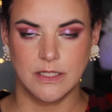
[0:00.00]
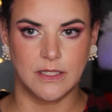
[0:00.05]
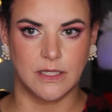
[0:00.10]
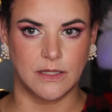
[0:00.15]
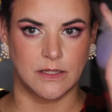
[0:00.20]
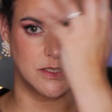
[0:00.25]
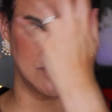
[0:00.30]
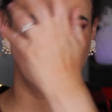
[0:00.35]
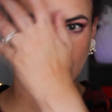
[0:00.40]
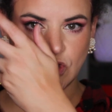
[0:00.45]

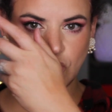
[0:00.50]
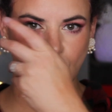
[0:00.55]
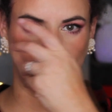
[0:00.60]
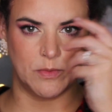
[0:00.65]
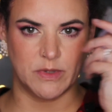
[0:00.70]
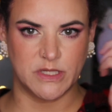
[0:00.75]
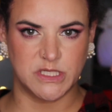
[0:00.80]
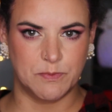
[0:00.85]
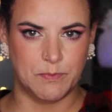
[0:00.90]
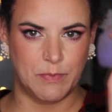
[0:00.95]
that there's
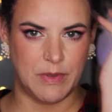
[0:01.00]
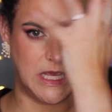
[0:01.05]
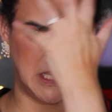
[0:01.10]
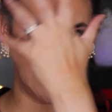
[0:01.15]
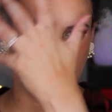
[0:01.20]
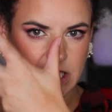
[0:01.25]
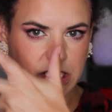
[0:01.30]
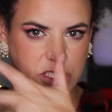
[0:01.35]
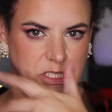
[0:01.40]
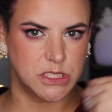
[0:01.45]
so much
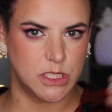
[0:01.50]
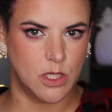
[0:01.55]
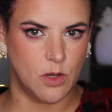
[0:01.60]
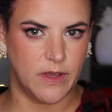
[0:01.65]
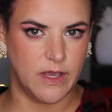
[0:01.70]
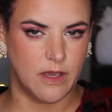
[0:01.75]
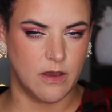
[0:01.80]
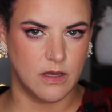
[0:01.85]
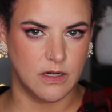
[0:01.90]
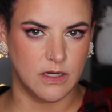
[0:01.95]
pinkish
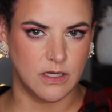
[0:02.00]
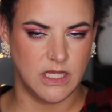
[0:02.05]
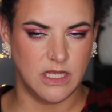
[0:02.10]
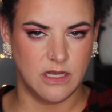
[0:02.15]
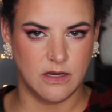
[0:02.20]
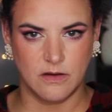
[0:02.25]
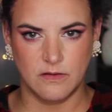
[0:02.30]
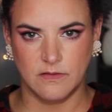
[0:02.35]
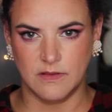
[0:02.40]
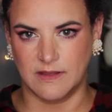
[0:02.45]
going on on
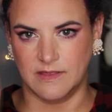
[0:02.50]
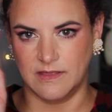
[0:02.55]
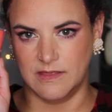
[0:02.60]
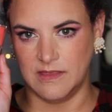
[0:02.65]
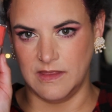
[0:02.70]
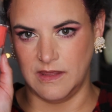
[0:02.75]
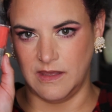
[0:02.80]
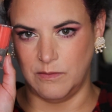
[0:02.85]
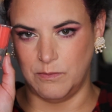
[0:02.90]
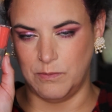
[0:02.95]
here
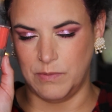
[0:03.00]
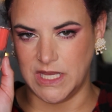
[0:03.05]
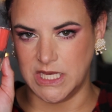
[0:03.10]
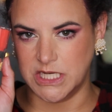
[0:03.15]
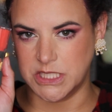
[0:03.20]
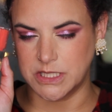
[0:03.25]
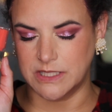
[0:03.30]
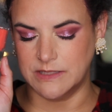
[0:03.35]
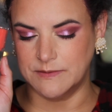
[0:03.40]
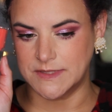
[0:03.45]
that the
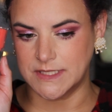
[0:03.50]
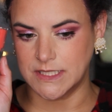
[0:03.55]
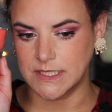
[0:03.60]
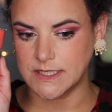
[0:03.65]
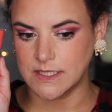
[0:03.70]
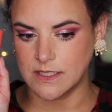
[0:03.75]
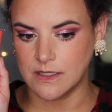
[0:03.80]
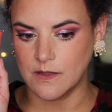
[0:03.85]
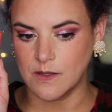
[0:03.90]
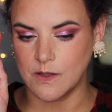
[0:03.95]
peach
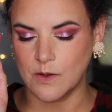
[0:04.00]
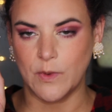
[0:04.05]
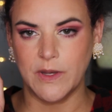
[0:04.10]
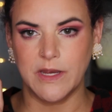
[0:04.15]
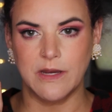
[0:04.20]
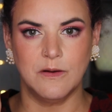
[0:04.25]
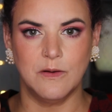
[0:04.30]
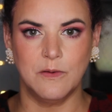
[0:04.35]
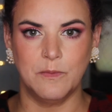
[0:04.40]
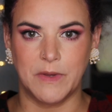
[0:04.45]
lipstick's gonna look
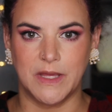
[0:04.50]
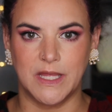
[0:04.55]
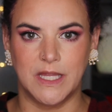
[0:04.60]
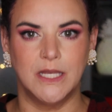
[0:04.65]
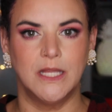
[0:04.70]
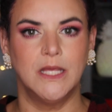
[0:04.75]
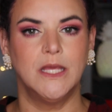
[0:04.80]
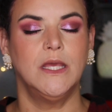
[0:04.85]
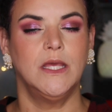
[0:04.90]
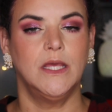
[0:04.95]
weird,
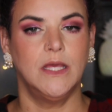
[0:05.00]
but